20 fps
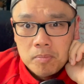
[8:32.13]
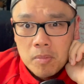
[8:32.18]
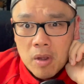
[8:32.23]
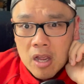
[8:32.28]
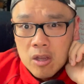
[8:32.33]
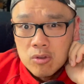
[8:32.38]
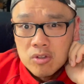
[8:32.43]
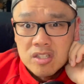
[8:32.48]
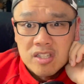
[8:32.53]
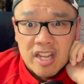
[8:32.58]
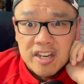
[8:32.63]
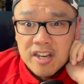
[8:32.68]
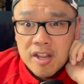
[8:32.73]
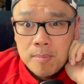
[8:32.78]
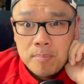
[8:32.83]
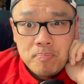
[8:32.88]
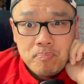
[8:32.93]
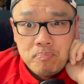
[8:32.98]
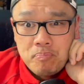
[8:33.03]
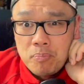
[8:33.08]
I could send
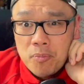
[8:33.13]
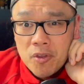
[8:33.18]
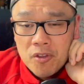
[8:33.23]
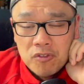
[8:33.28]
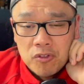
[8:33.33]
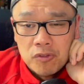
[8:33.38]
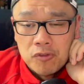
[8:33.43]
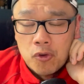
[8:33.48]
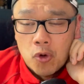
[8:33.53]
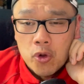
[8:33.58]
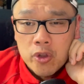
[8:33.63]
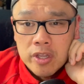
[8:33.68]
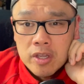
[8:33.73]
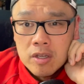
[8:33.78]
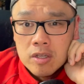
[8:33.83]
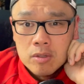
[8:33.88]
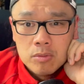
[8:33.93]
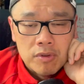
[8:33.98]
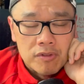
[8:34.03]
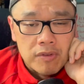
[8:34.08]
them for 4
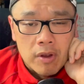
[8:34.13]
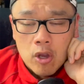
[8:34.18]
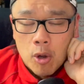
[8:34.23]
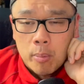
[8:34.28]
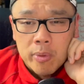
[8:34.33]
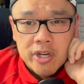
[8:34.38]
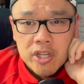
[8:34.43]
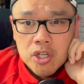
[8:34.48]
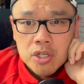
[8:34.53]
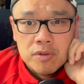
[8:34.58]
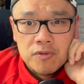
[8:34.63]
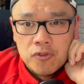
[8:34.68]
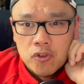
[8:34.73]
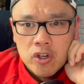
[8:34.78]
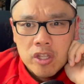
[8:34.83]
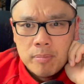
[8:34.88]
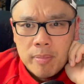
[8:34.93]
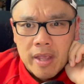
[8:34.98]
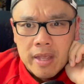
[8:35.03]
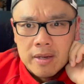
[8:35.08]
years with accommodation
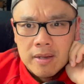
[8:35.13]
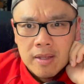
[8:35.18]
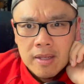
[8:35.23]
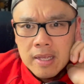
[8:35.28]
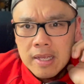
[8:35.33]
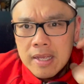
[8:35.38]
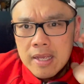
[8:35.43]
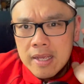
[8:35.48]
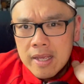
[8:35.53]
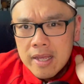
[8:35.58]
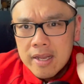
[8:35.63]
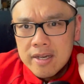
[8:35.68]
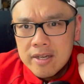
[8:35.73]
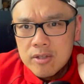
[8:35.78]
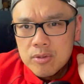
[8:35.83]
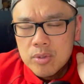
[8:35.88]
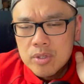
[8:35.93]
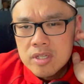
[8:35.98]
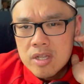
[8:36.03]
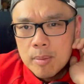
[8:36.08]
fully paid. And
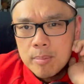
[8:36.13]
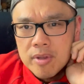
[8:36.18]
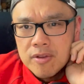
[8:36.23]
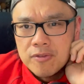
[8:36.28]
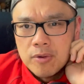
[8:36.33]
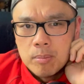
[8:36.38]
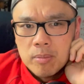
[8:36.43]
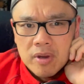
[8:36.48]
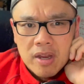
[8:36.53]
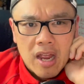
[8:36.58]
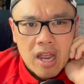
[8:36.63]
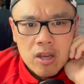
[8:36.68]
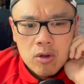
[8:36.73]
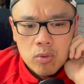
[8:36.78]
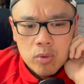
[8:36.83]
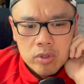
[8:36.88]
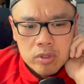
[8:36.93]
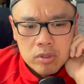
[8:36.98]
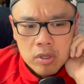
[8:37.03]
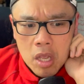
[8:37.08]
this was coming from a guy who
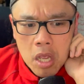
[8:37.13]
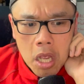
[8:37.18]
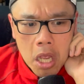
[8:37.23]
was